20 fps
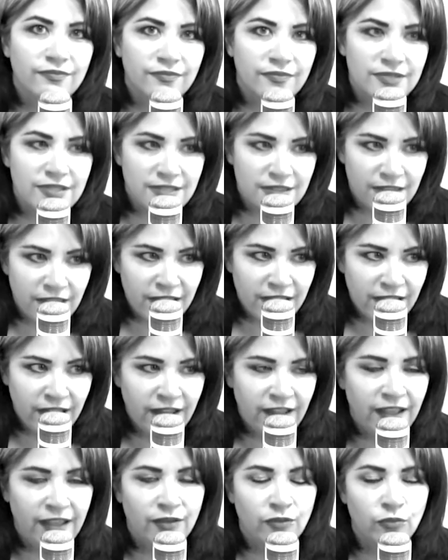
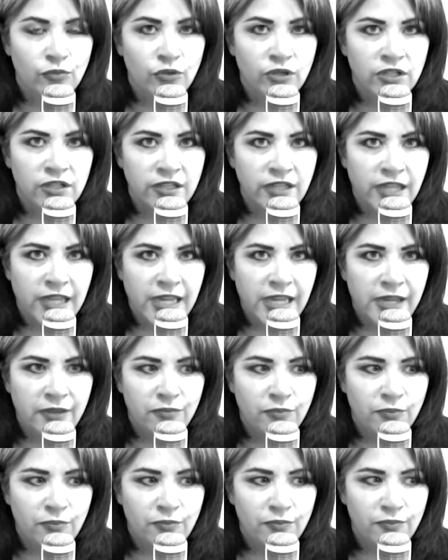thing and really
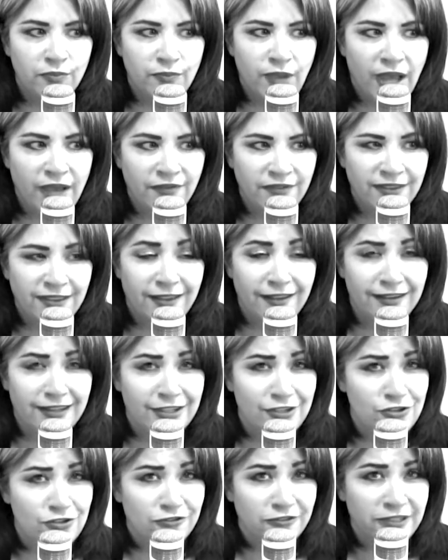having that
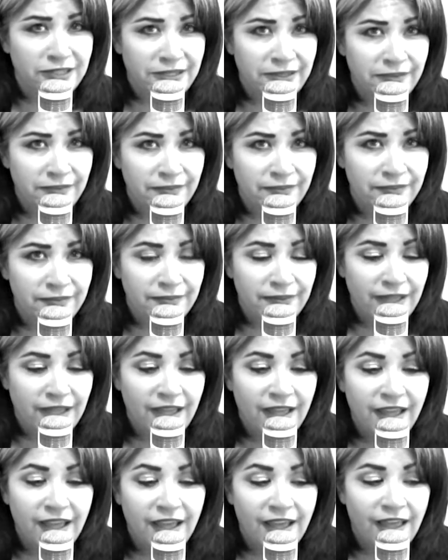extreme
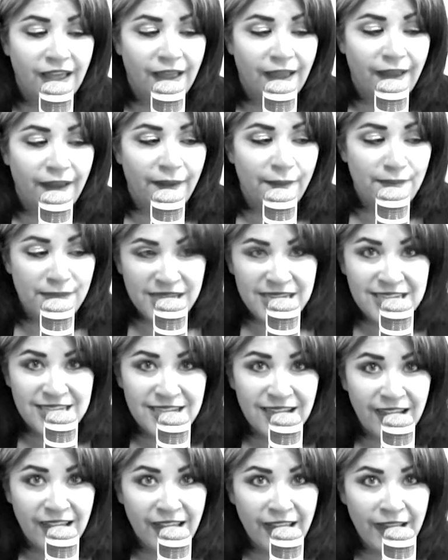me
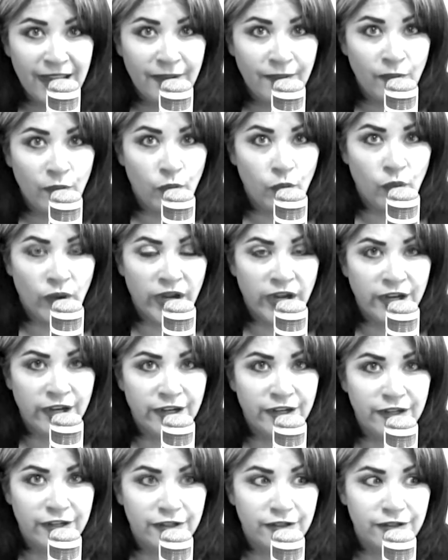time
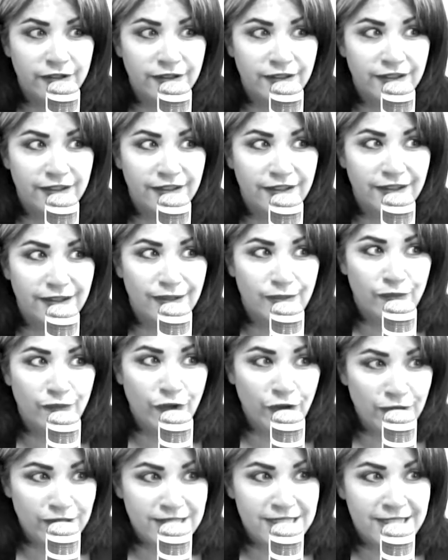where I'm
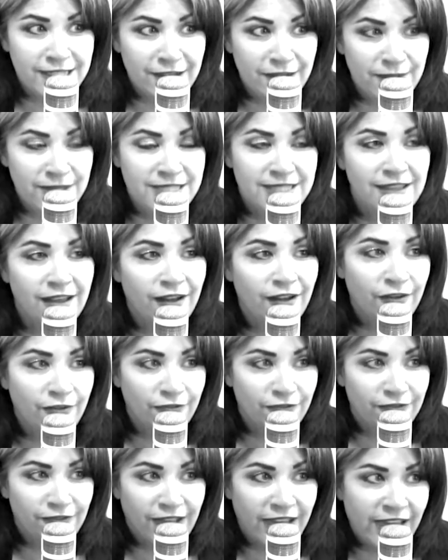focusing on
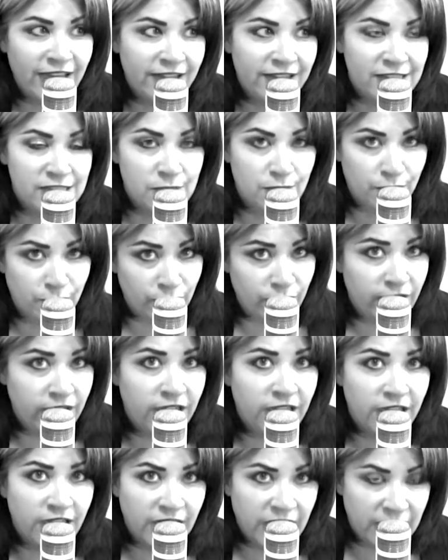myself and it's
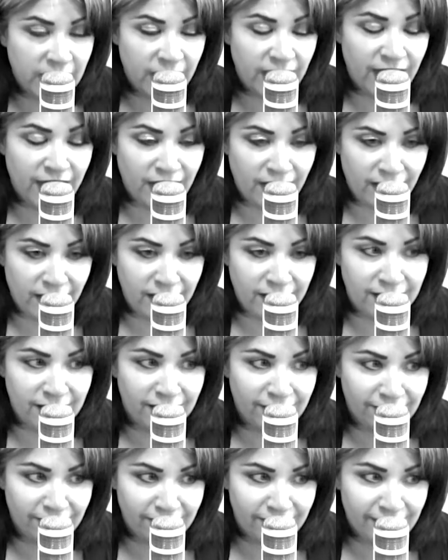bringing
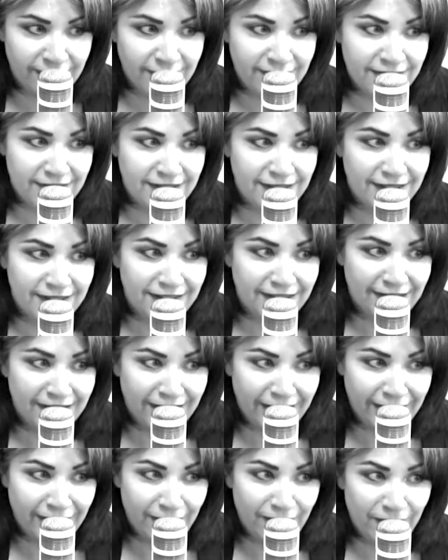in,
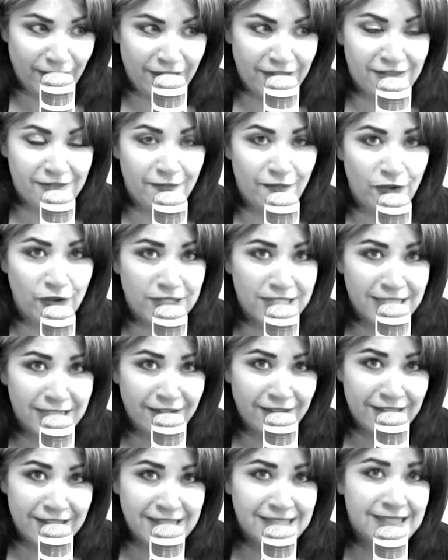it's focusing
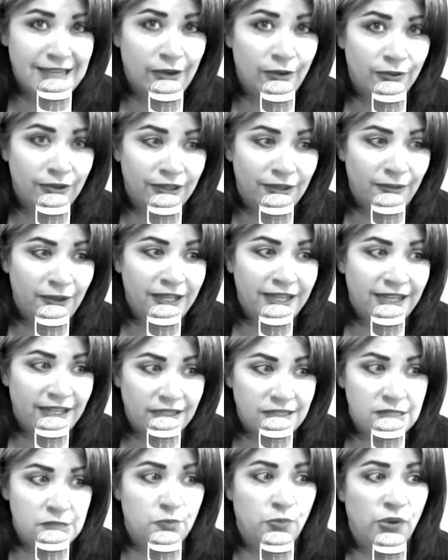on the things that I really want and
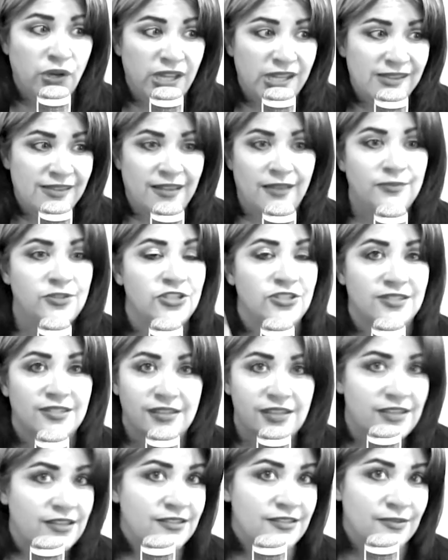it's bringing them just
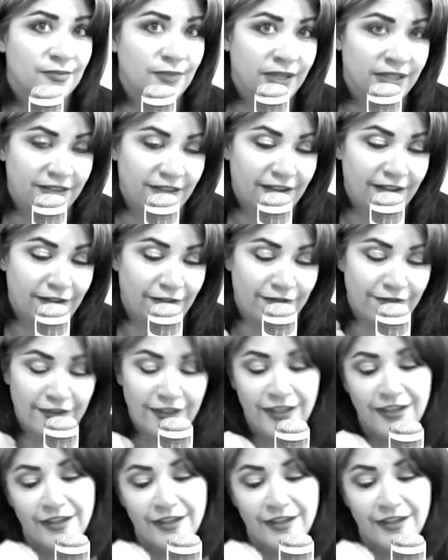into my life.